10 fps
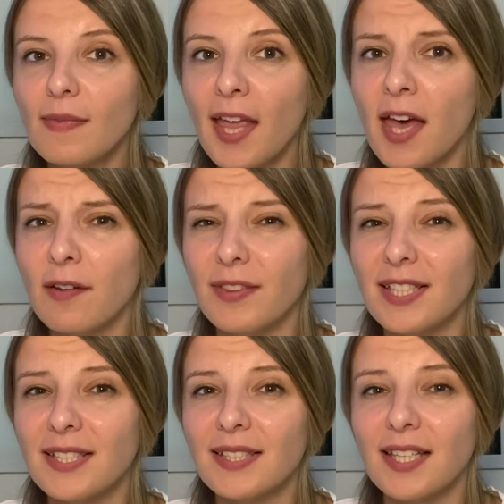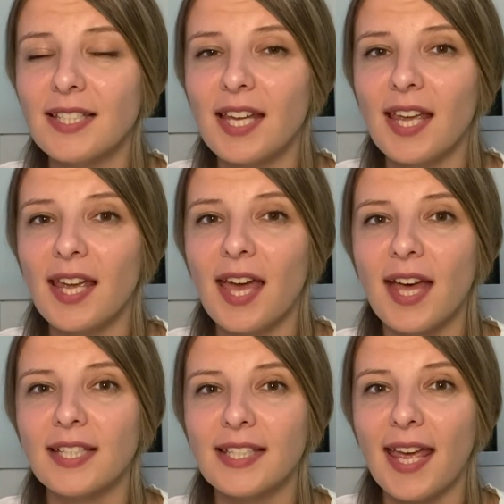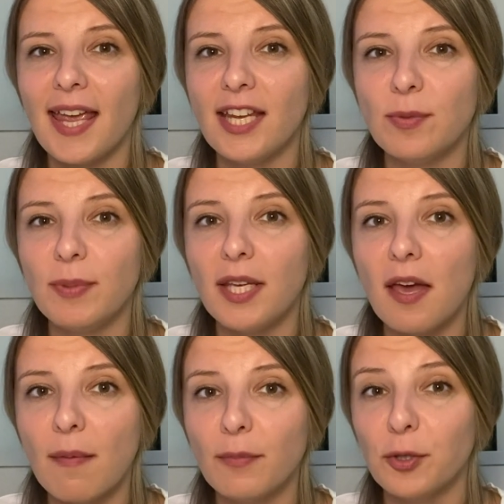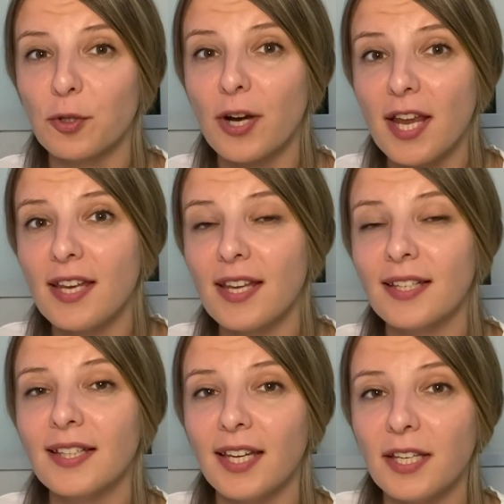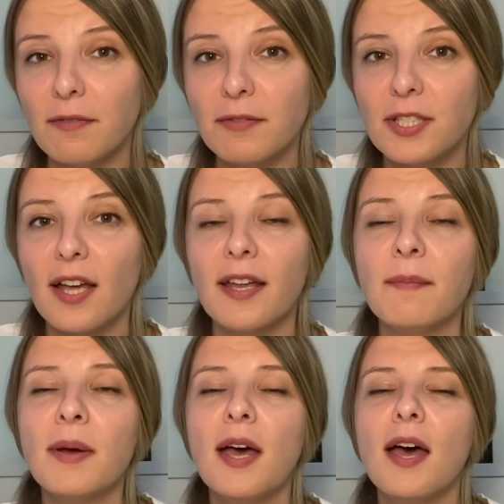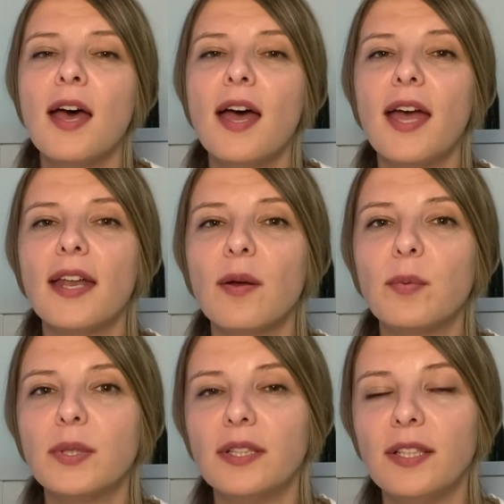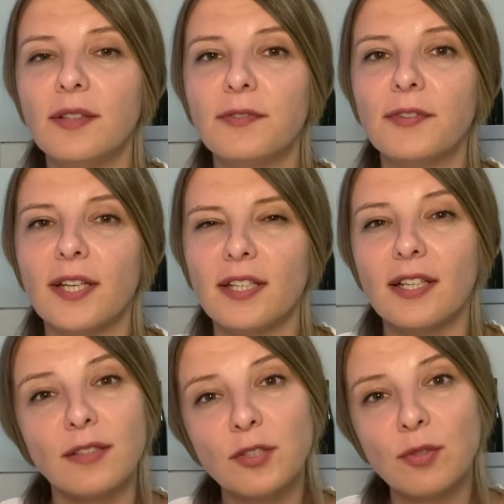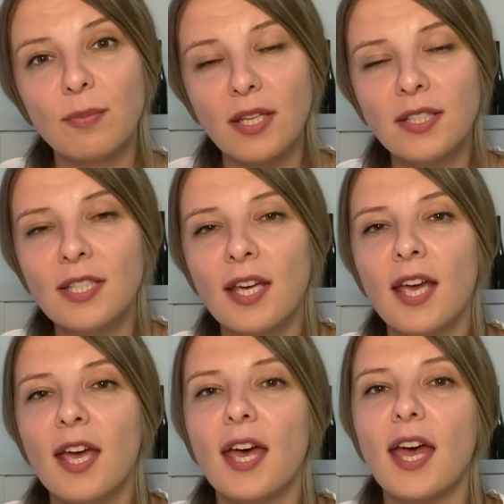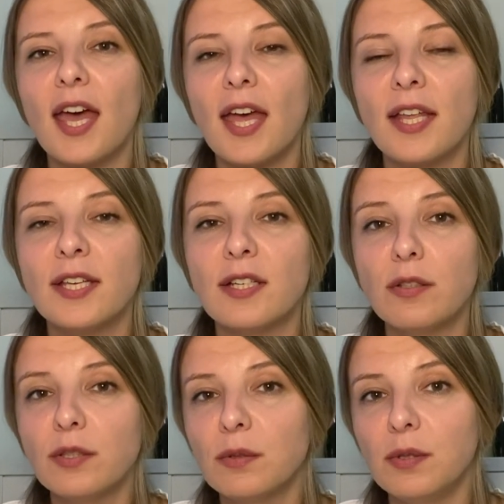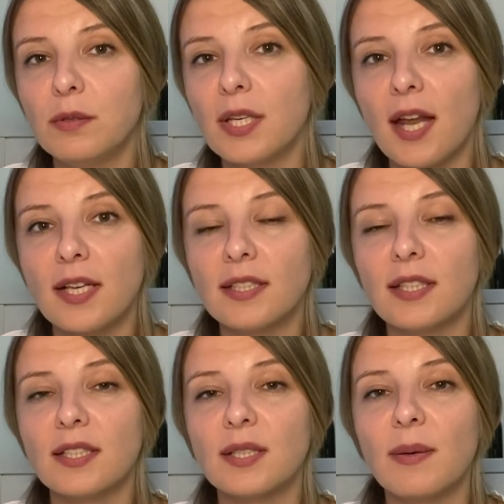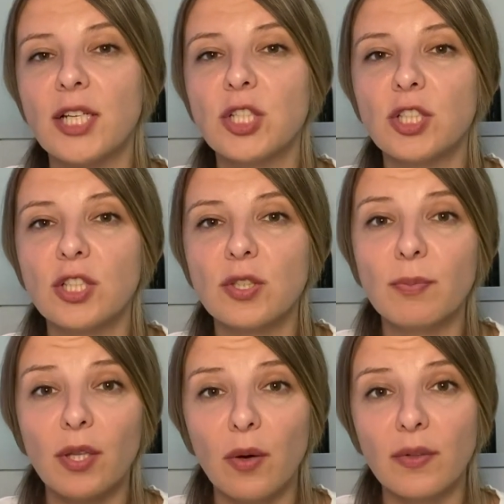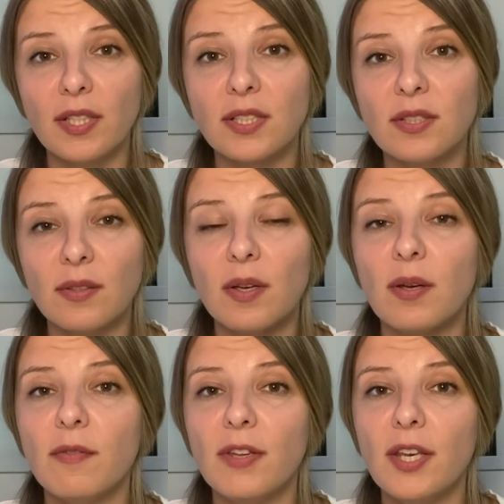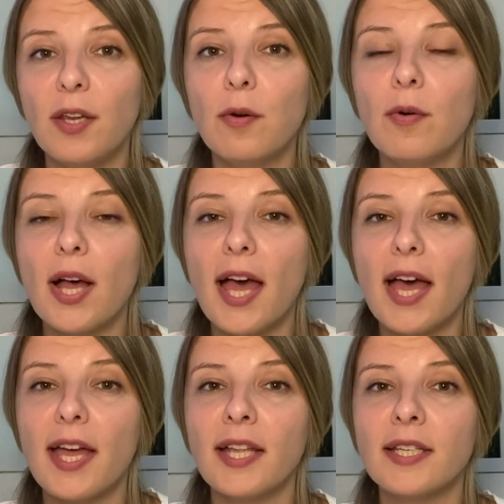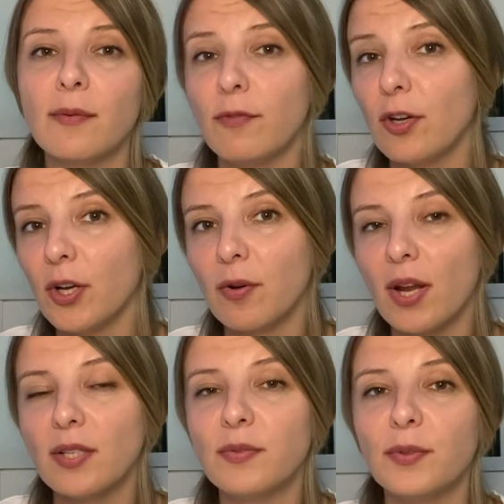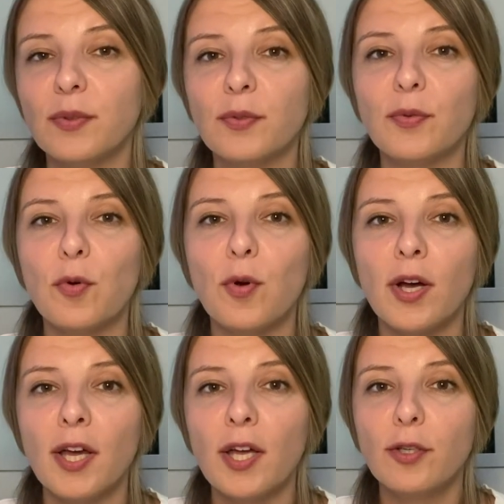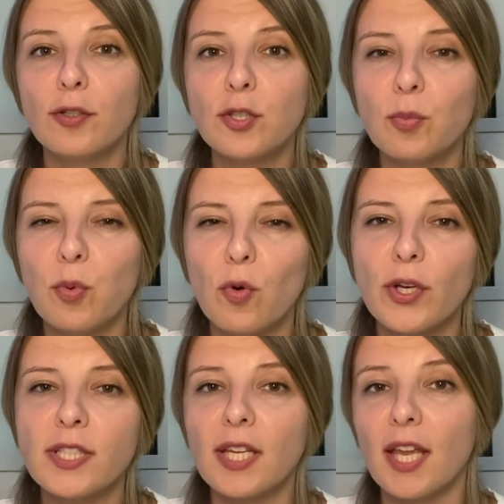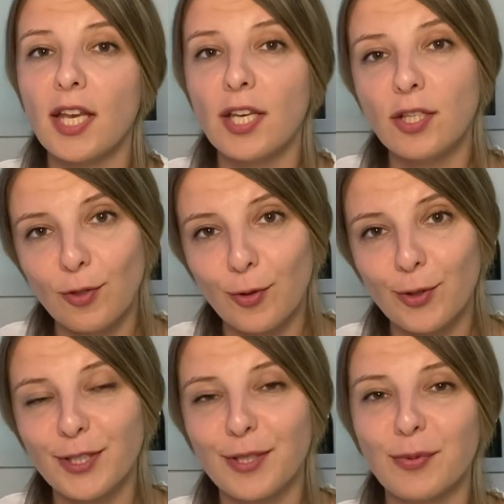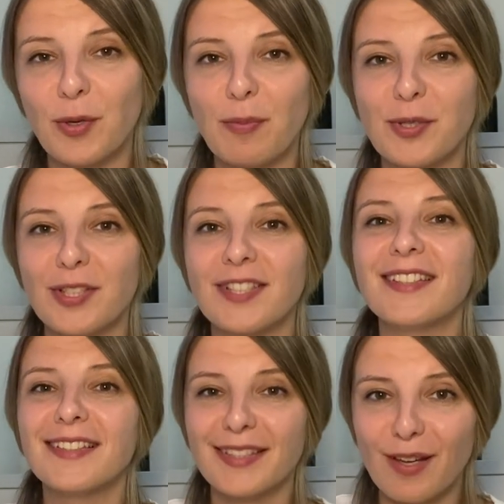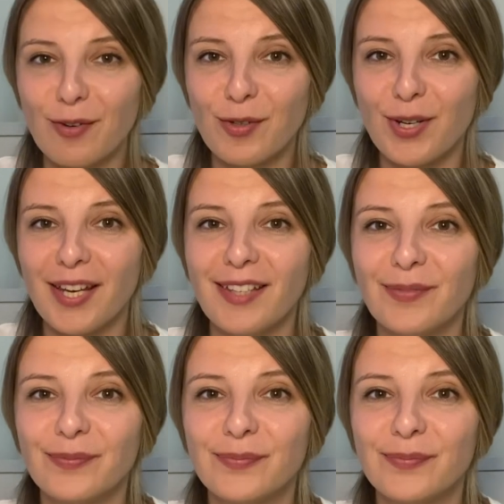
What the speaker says: have this Sunday at 8 p.m. Ukrainian Kyiv time. And I will leave an announcement. And also, you can ask these questions below this video. And I'm very grateful for your support and your subscriptions. Slava Ukraini!